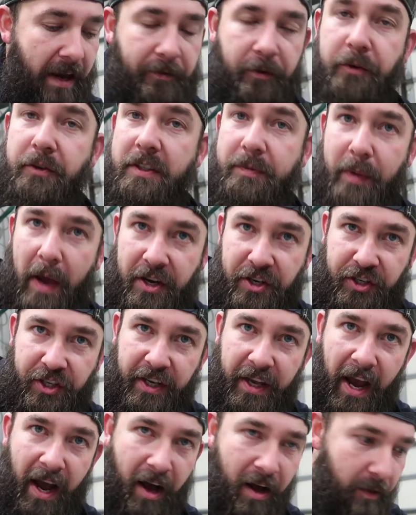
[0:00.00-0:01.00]
Devil
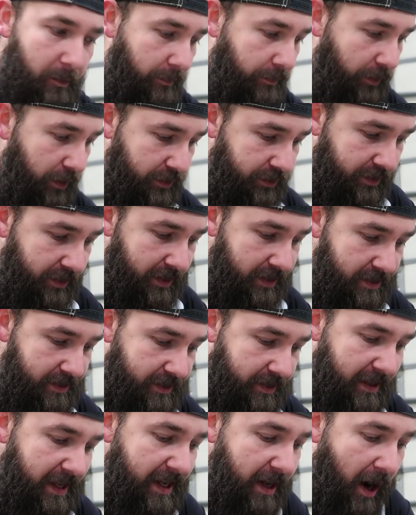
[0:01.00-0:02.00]
Special
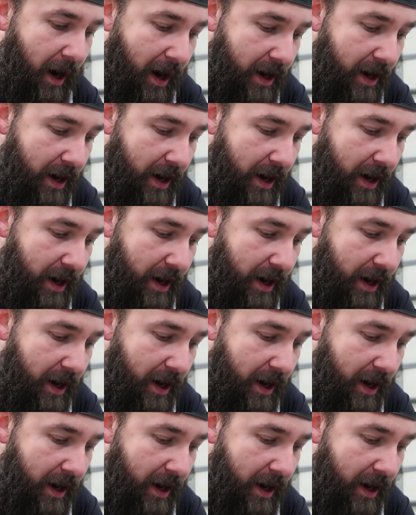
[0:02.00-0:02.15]
versus the